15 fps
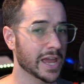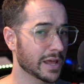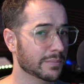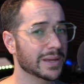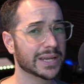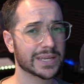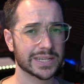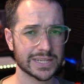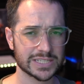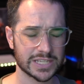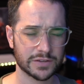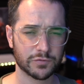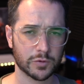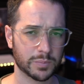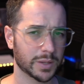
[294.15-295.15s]
and make it
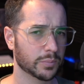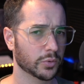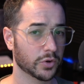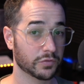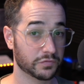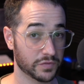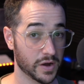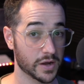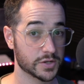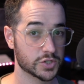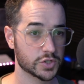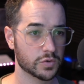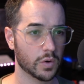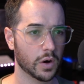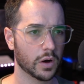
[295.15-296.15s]
easy for people to find you